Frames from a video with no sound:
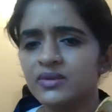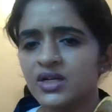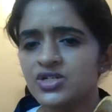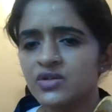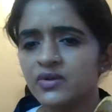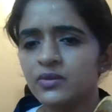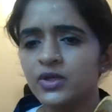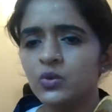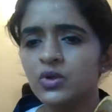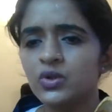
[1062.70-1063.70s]

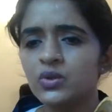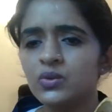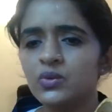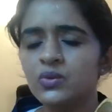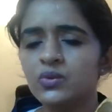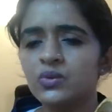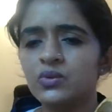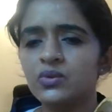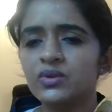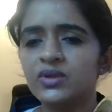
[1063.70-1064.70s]
Shivakumar, you want to
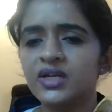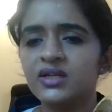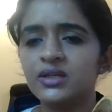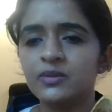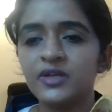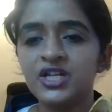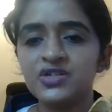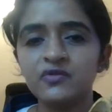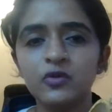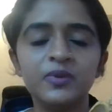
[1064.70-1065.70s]
get an
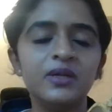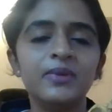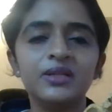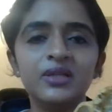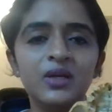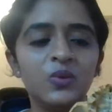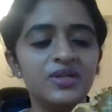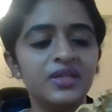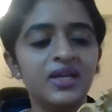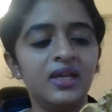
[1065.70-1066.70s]
explanation for premaxilla
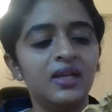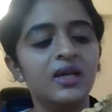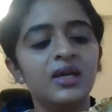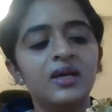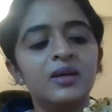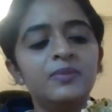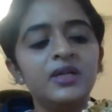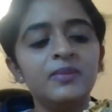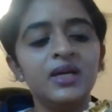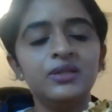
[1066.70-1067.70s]
once again?
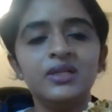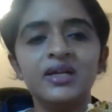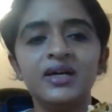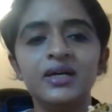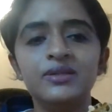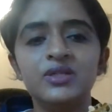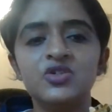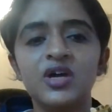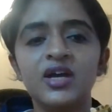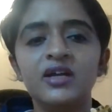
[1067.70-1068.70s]
Premaxilla is a
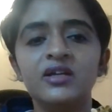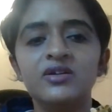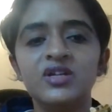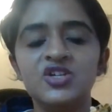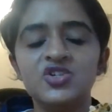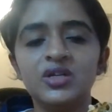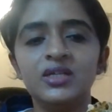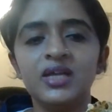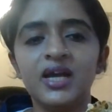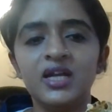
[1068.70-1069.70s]
triangular region
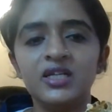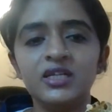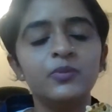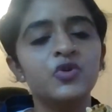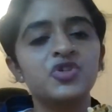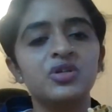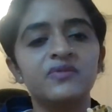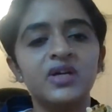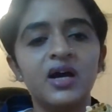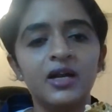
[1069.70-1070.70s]
in the anterior portion of
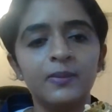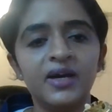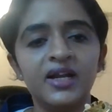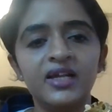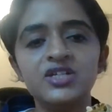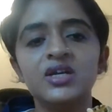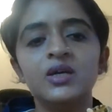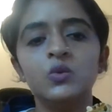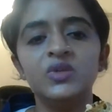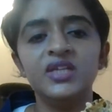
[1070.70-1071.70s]
the hard palate
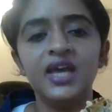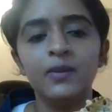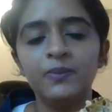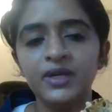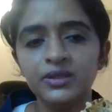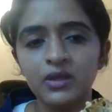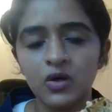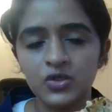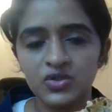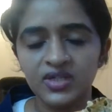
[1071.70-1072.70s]
with the apex
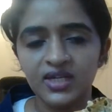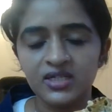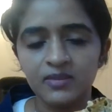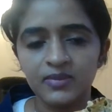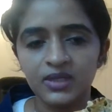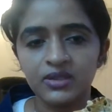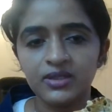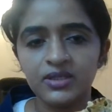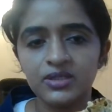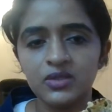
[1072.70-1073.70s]
onto the
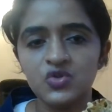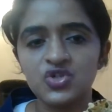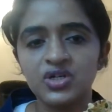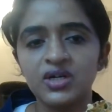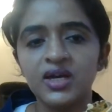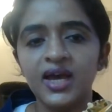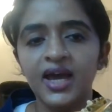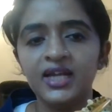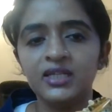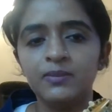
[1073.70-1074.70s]
intermaxillary suture
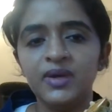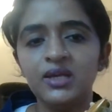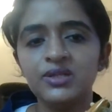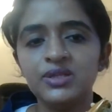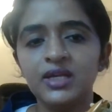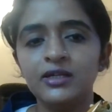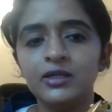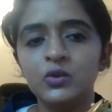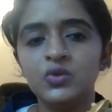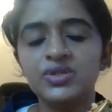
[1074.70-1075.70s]
and the base
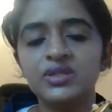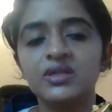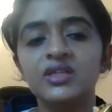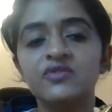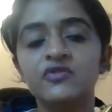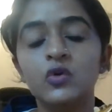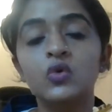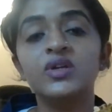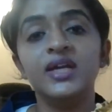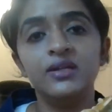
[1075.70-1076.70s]
includes the
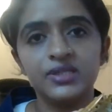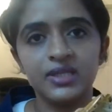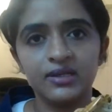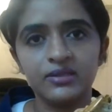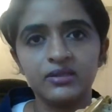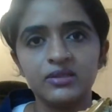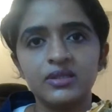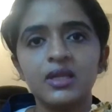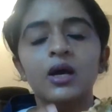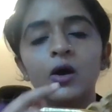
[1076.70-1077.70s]
4 incisors.
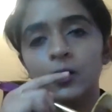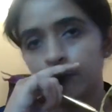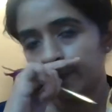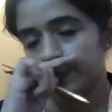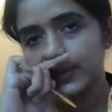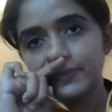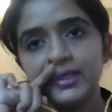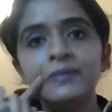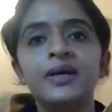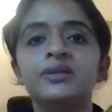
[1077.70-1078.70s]
Or
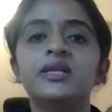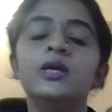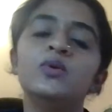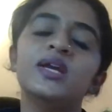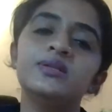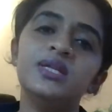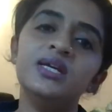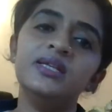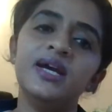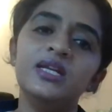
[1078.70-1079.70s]
premaxilla, you can
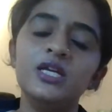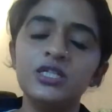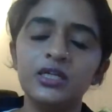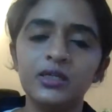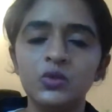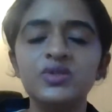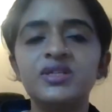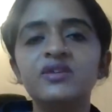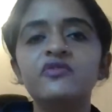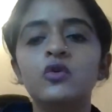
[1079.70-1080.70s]
say that it includes
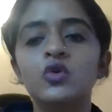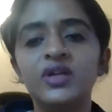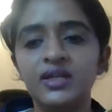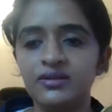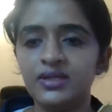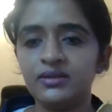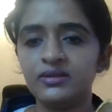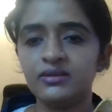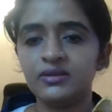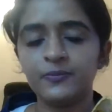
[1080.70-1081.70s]
the 4
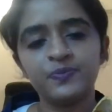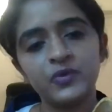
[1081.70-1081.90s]
incisors.